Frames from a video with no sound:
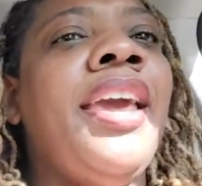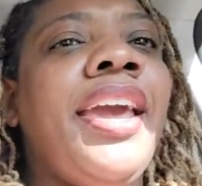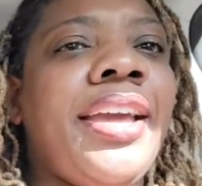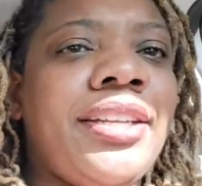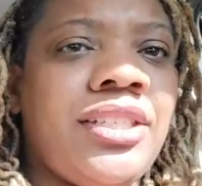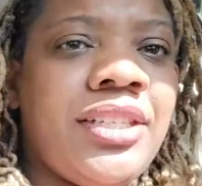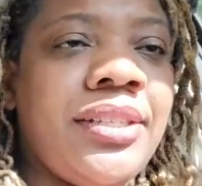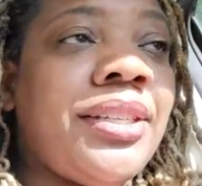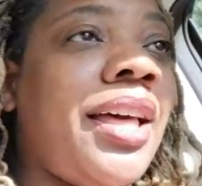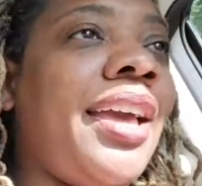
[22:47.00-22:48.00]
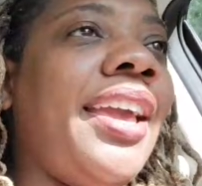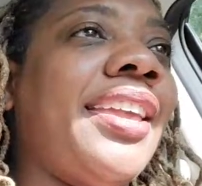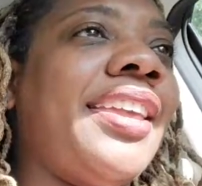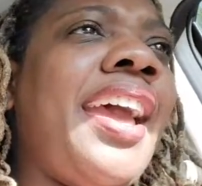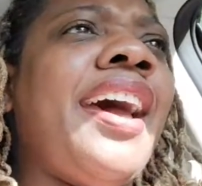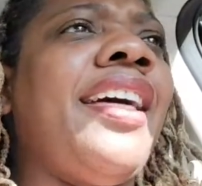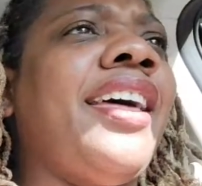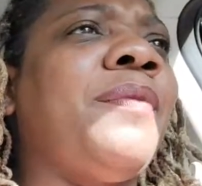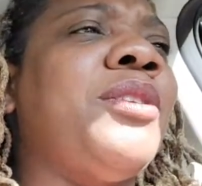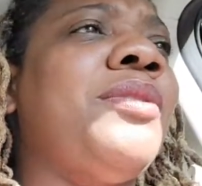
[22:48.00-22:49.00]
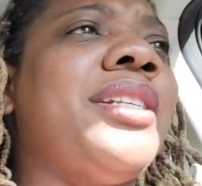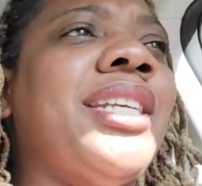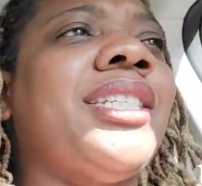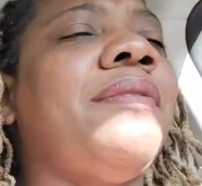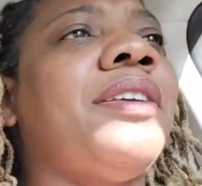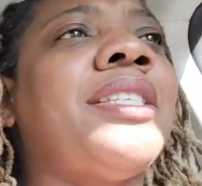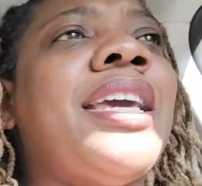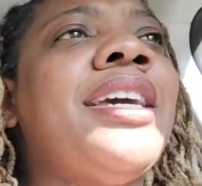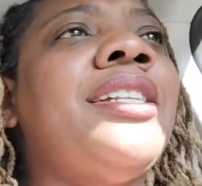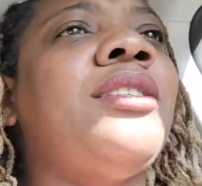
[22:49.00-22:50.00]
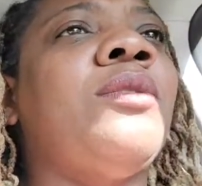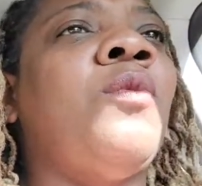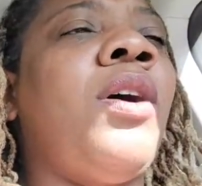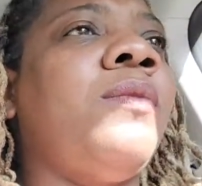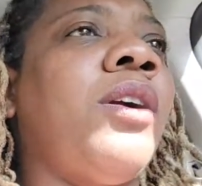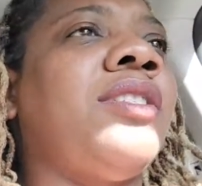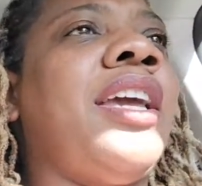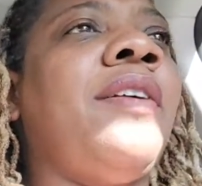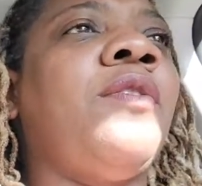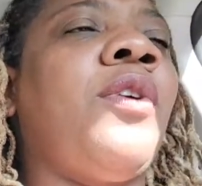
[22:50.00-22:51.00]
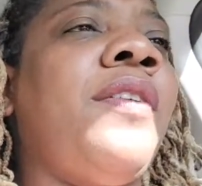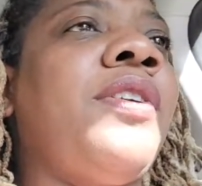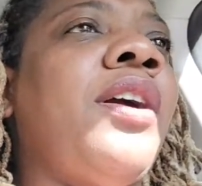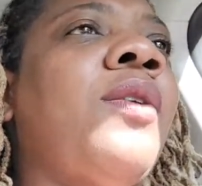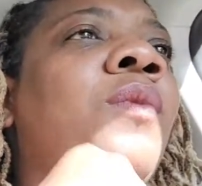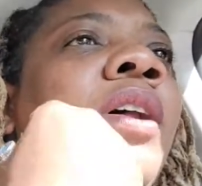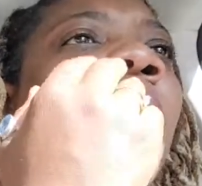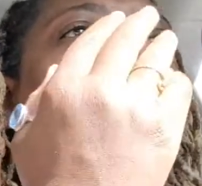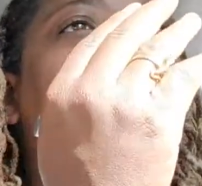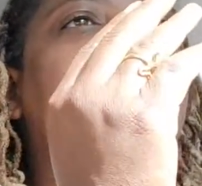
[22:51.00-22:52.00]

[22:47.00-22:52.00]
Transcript: And she's like, yeah, like between the 6 of us kids, one worked graveyard, one worked